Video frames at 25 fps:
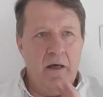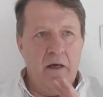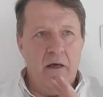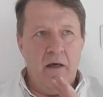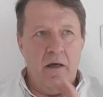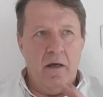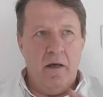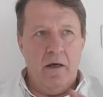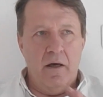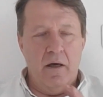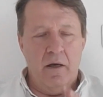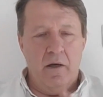
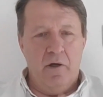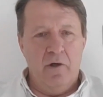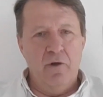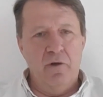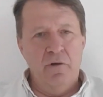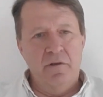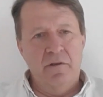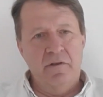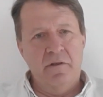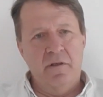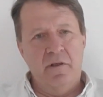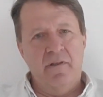
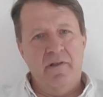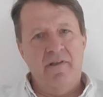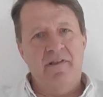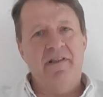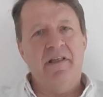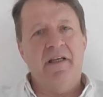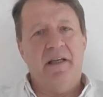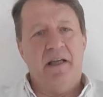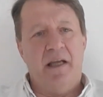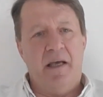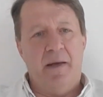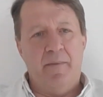good
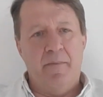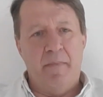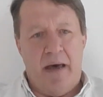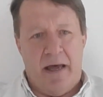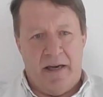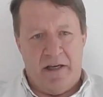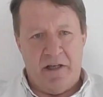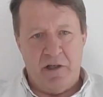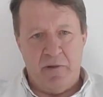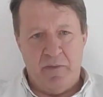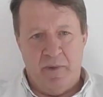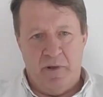DNA
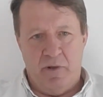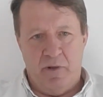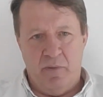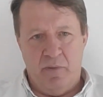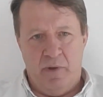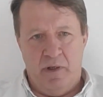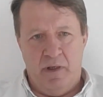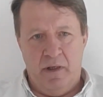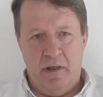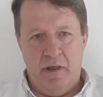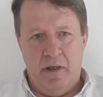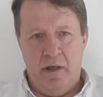match
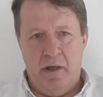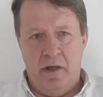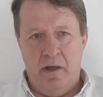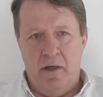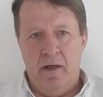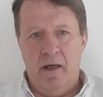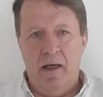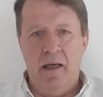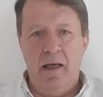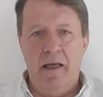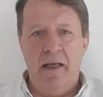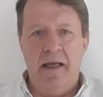between
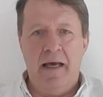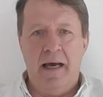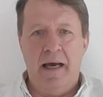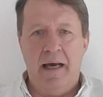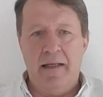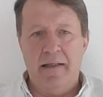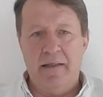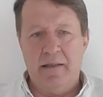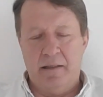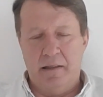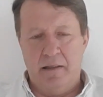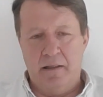
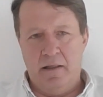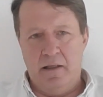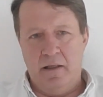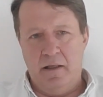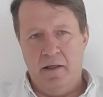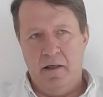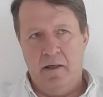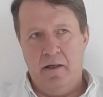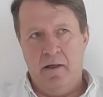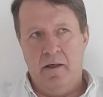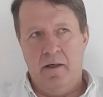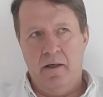Iliad and
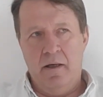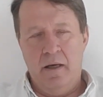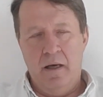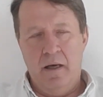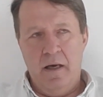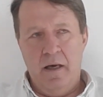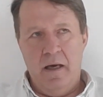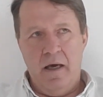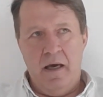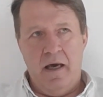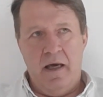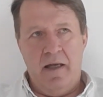
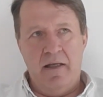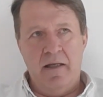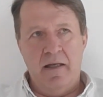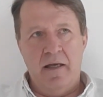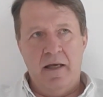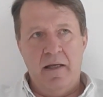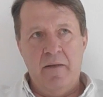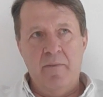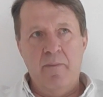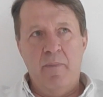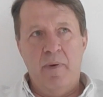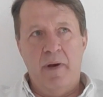
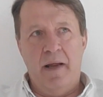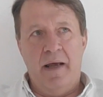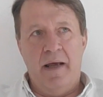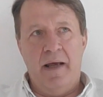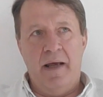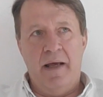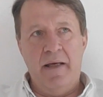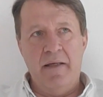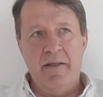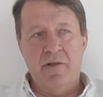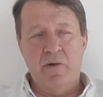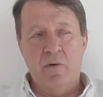and
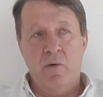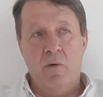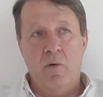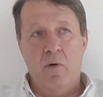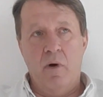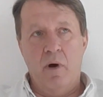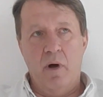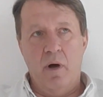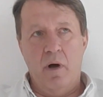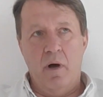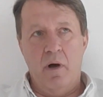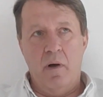Play.
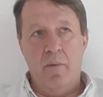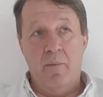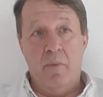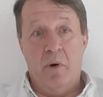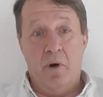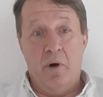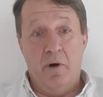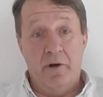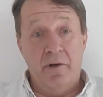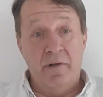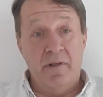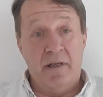So
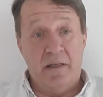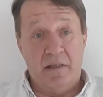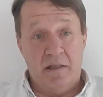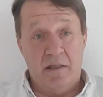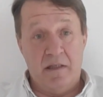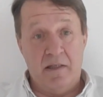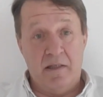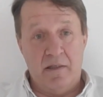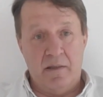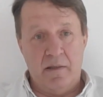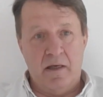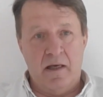Poland
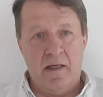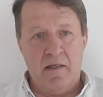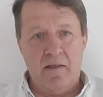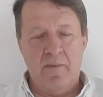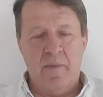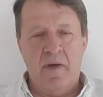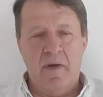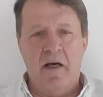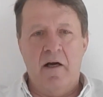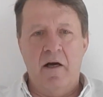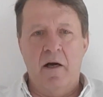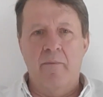has
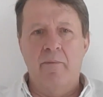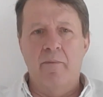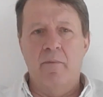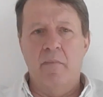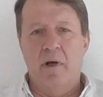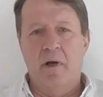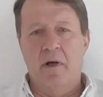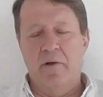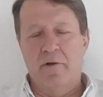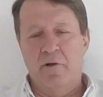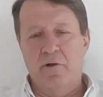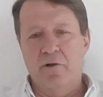become
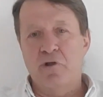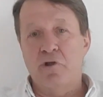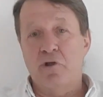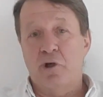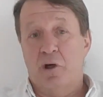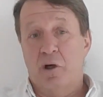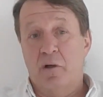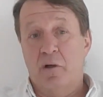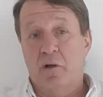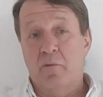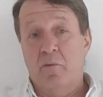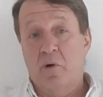the
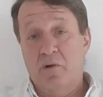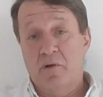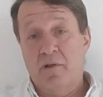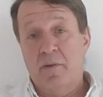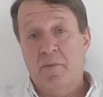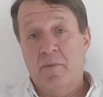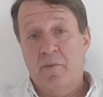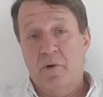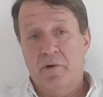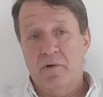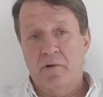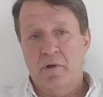second most
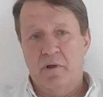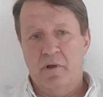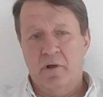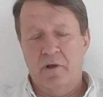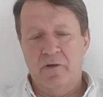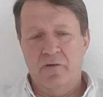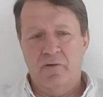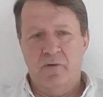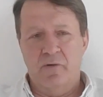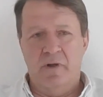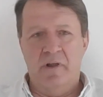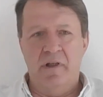important
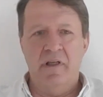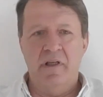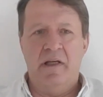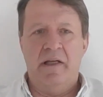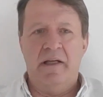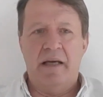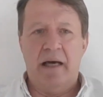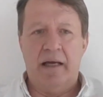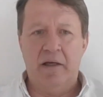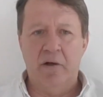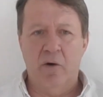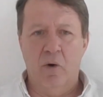country in the
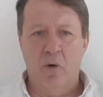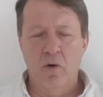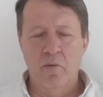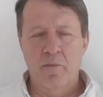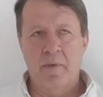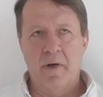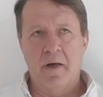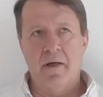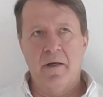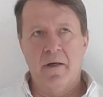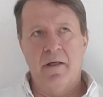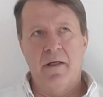Iliad
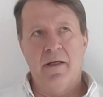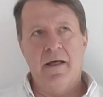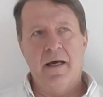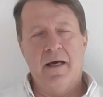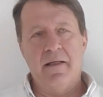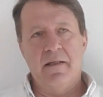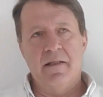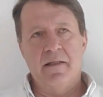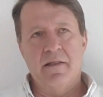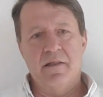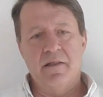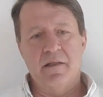group.
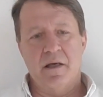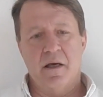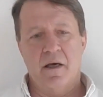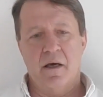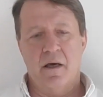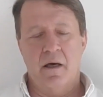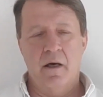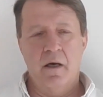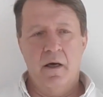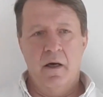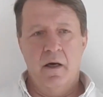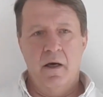Iliad is
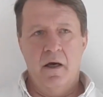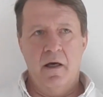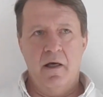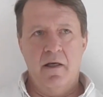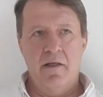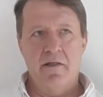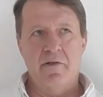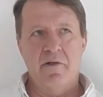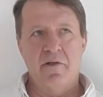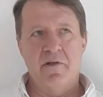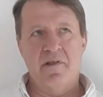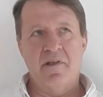
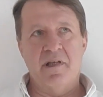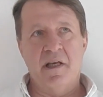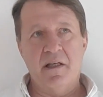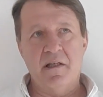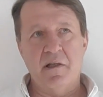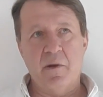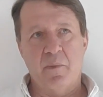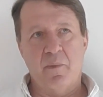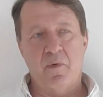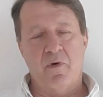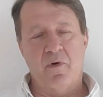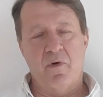the
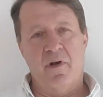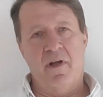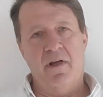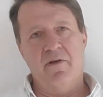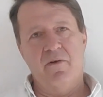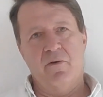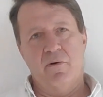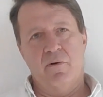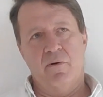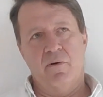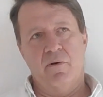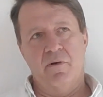sixth
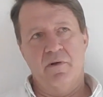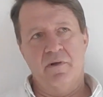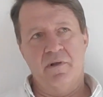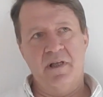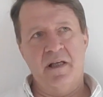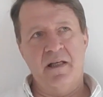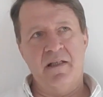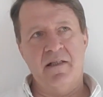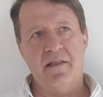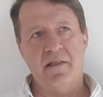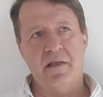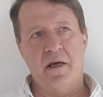operator, the
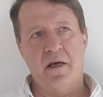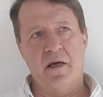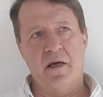sixth